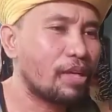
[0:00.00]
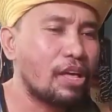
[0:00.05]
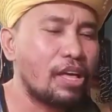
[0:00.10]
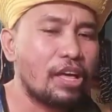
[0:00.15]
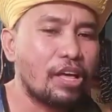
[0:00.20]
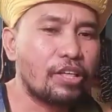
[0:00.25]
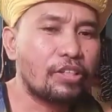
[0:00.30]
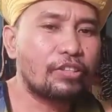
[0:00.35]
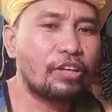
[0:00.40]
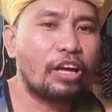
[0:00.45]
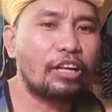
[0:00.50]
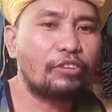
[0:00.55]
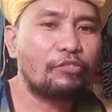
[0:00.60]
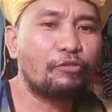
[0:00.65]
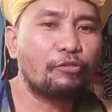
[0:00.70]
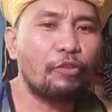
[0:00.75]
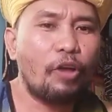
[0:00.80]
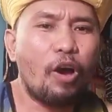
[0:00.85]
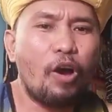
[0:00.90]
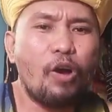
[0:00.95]
that
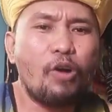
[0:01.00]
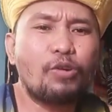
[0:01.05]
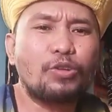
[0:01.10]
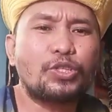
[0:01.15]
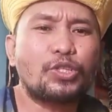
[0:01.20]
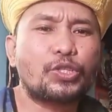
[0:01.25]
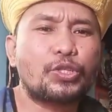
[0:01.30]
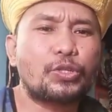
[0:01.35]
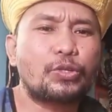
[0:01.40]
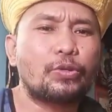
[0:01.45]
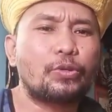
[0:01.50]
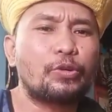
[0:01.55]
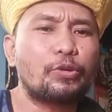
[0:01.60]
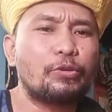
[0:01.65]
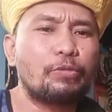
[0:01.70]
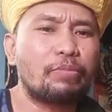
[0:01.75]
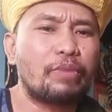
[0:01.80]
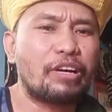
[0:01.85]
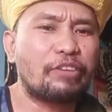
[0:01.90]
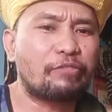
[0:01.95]
flows
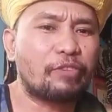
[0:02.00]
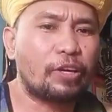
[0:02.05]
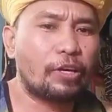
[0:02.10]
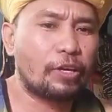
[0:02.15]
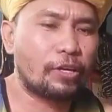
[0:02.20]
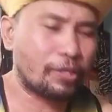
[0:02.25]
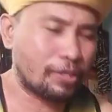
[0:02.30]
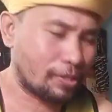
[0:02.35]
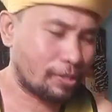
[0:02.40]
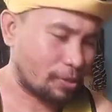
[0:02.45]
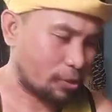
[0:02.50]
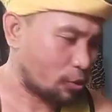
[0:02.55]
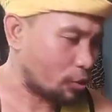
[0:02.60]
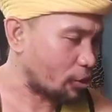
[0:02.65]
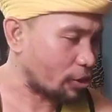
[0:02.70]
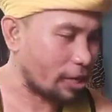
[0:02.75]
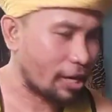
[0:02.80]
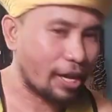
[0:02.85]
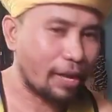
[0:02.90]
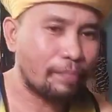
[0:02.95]
through my
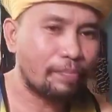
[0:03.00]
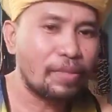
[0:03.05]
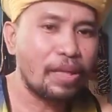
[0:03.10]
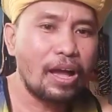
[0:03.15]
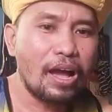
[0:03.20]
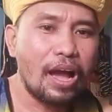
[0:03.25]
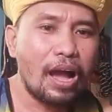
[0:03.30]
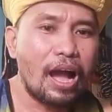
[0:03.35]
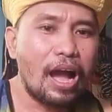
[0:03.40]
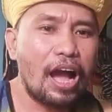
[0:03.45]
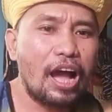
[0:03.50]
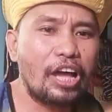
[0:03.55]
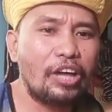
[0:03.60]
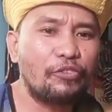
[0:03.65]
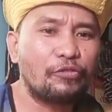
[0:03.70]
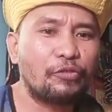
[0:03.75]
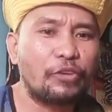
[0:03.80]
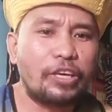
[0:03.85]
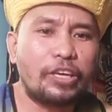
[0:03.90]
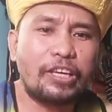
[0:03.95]
veins.
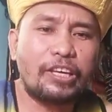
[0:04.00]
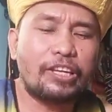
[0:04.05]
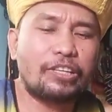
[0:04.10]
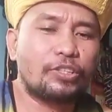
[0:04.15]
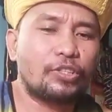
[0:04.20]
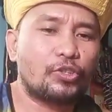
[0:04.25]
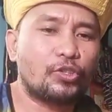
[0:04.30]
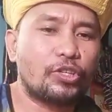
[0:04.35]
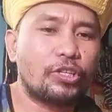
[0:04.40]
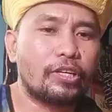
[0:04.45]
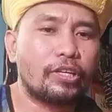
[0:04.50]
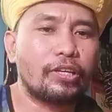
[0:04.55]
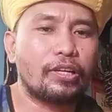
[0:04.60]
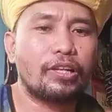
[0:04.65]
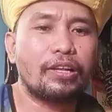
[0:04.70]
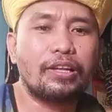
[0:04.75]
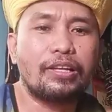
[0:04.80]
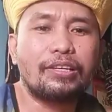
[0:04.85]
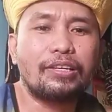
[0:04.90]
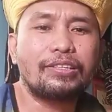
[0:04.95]
I feel the
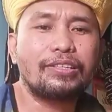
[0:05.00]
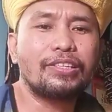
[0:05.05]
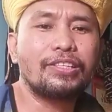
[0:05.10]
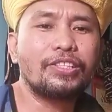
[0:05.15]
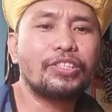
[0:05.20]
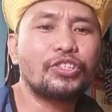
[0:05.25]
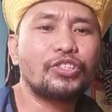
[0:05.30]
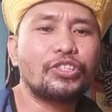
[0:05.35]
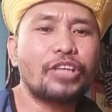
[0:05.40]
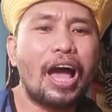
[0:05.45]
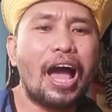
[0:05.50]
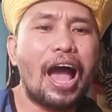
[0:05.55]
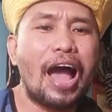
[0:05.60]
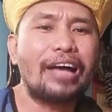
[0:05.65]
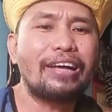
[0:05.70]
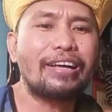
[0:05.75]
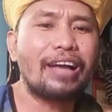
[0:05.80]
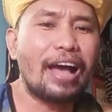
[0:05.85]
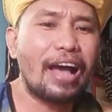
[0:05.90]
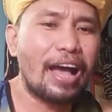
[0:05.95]
chill
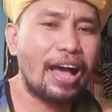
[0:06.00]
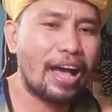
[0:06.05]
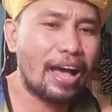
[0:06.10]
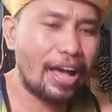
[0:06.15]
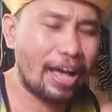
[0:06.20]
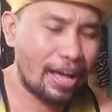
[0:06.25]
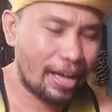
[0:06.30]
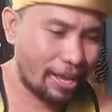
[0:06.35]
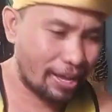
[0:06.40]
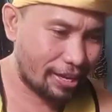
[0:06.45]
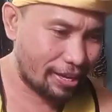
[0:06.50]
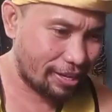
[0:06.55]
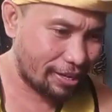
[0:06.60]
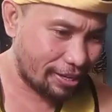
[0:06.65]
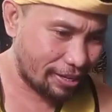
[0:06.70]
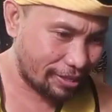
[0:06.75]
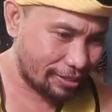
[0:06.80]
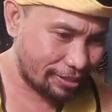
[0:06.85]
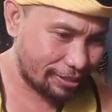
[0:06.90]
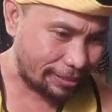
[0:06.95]

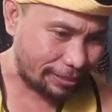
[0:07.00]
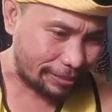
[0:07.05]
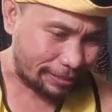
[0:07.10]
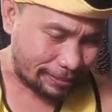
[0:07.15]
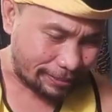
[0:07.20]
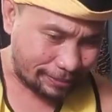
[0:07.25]
inside.